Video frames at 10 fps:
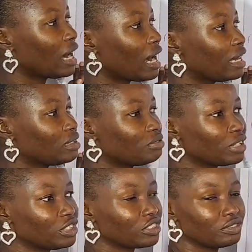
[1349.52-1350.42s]
at the
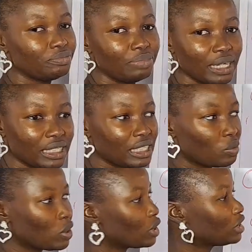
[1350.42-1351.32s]
verge of begging
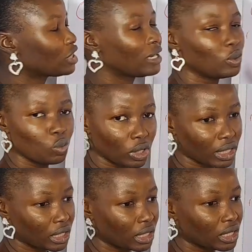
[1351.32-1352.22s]
when you're actually
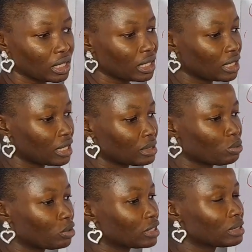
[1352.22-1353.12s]
working. Yes,
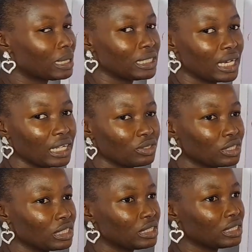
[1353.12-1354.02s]
because it's a desire to
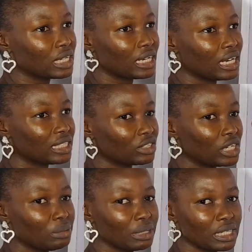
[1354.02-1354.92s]
see designers
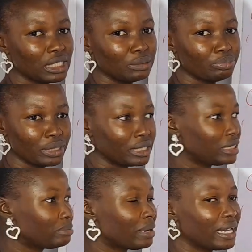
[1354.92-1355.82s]
actually making it
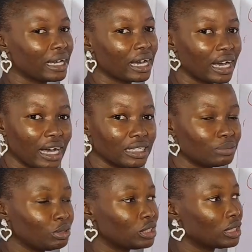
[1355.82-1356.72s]
big, buying cars,
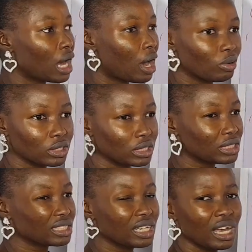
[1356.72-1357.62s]
building
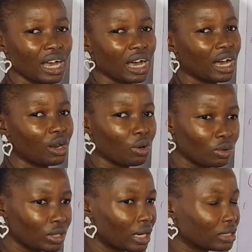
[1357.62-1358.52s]
houses, and
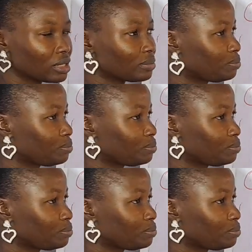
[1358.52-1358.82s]
all that.